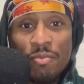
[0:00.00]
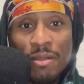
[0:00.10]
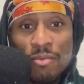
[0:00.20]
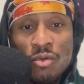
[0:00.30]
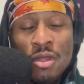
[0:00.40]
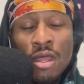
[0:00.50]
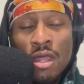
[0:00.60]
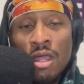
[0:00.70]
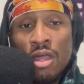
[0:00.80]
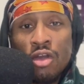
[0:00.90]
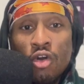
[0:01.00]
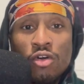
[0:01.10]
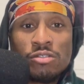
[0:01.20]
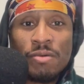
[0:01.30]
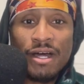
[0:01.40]
people,
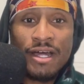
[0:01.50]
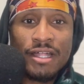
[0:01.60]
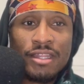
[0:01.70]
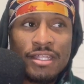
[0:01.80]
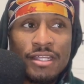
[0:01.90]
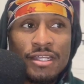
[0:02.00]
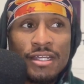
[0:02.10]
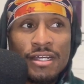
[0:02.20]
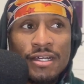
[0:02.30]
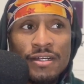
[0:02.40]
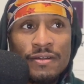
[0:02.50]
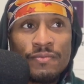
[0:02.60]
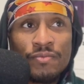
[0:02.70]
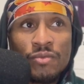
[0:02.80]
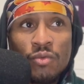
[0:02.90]
caused by the
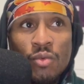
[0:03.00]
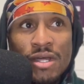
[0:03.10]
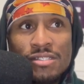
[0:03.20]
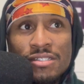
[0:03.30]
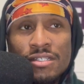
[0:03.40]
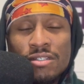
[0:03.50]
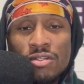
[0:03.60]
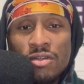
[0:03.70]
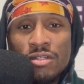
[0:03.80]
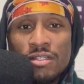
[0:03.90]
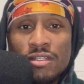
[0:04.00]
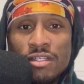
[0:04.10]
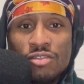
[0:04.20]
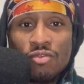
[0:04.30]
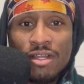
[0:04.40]
West and, you know, the
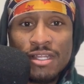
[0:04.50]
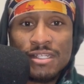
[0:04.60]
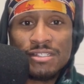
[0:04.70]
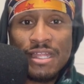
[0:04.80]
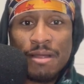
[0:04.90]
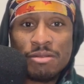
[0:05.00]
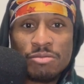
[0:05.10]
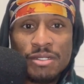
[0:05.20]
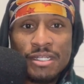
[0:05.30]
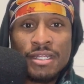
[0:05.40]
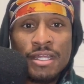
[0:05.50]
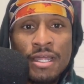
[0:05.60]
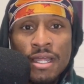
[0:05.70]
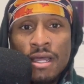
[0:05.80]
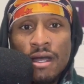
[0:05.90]
Israeli establishment,
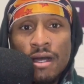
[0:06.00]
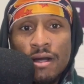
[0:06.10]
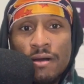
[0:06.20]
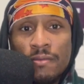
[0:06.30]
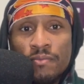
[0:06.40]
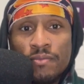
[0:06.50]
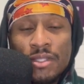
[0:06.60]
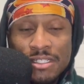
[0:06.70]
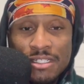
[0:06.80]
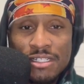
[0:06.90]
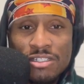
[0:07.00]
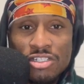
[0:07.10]
because it is a